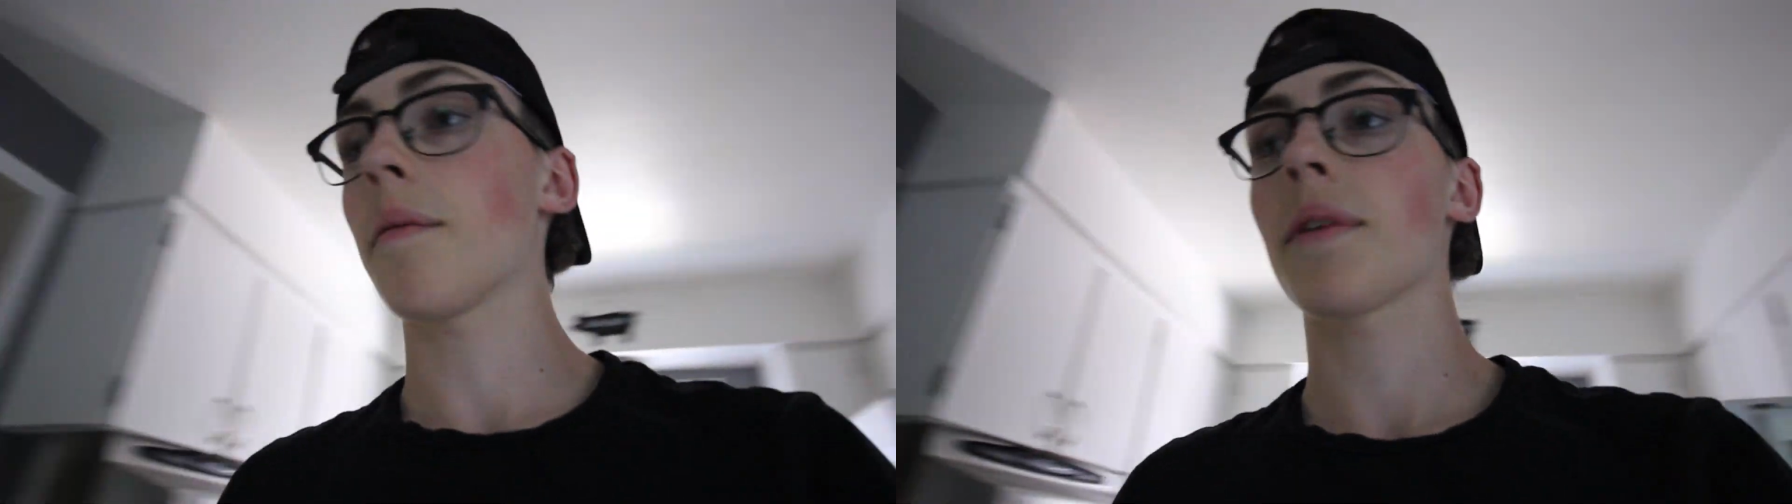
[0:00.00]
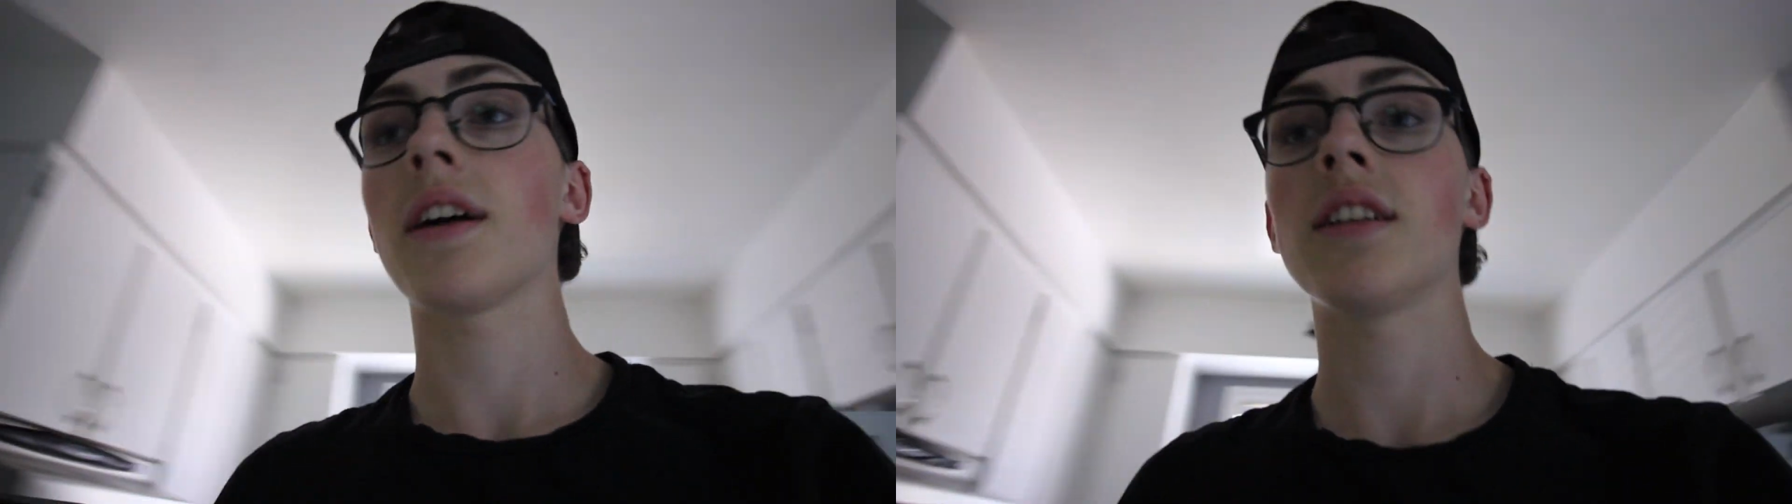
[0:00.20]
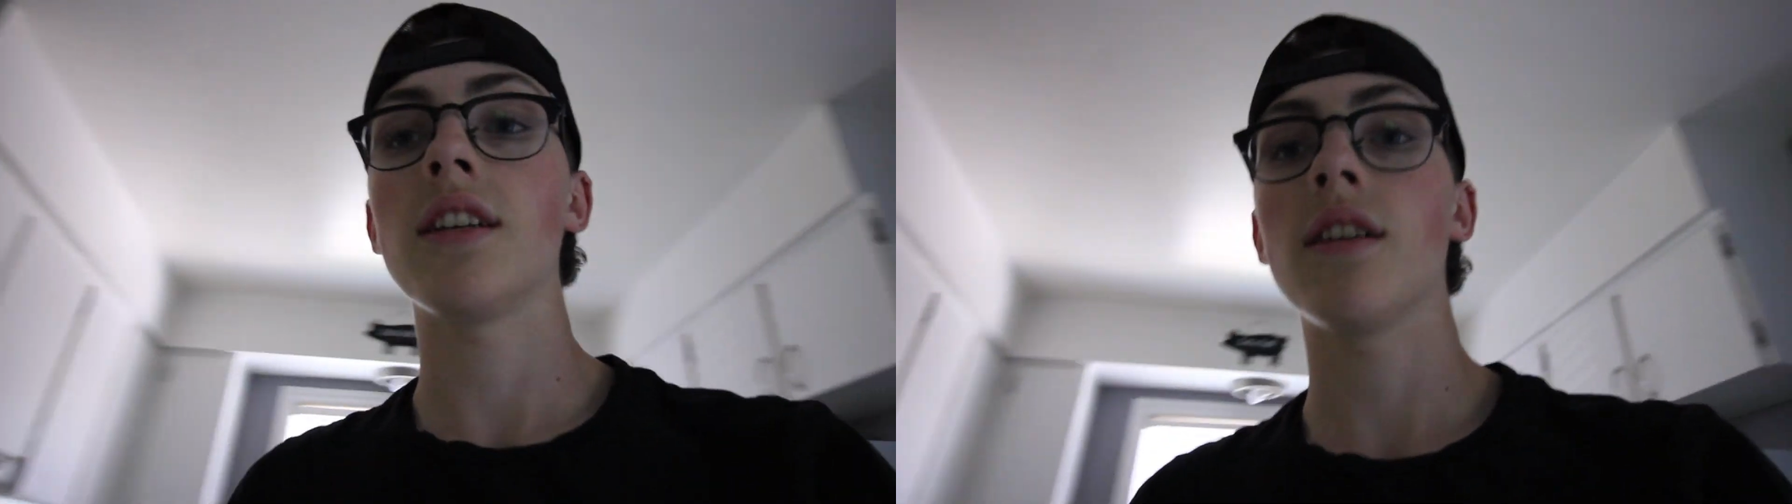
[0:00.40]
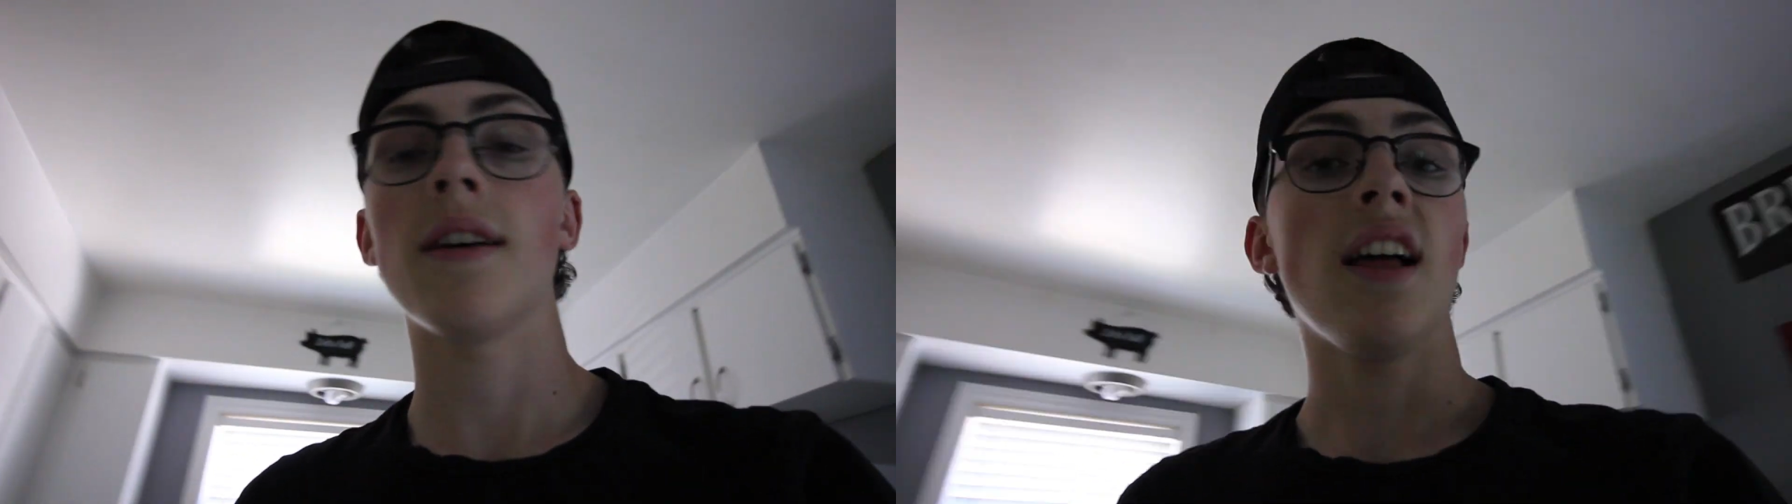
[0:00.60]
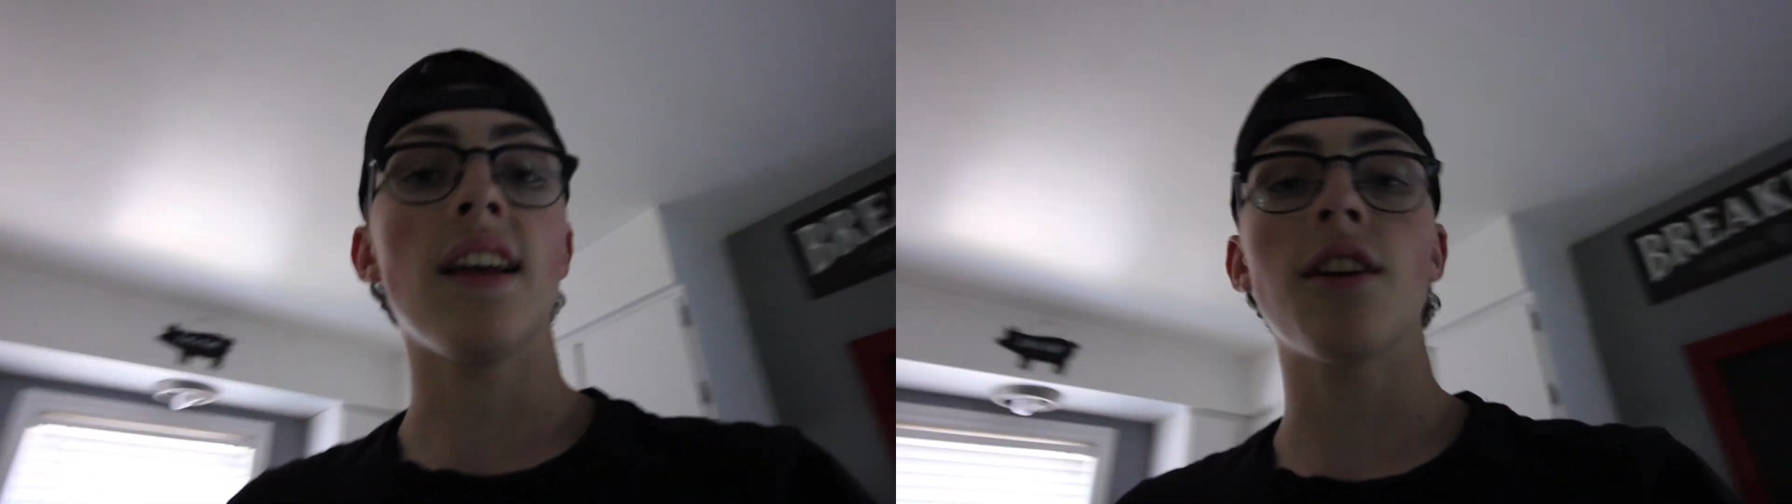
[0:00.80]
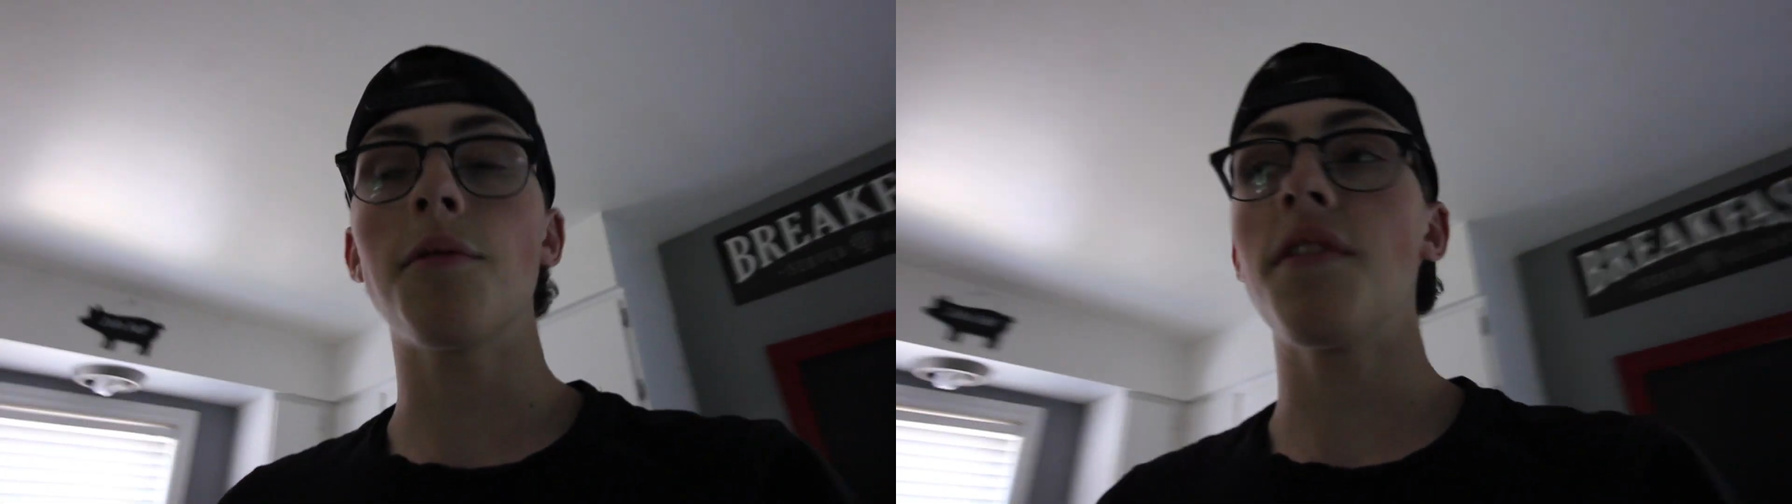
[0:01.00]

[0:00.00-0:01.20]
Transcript: I'm glad to do it. I think it'd be